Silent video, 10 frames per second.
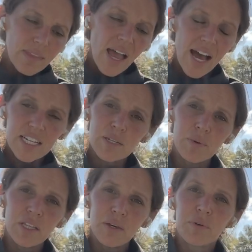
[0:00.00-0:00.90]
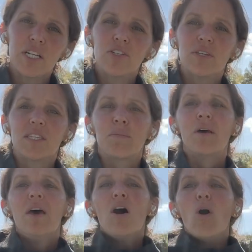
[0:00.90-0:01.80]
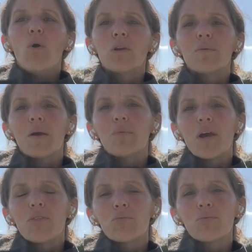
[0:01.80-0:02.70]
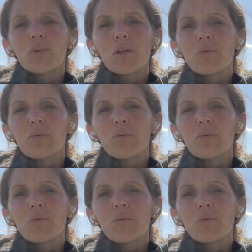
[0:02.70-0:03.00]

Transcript: I typically, when I do this, I'm holding my breath really,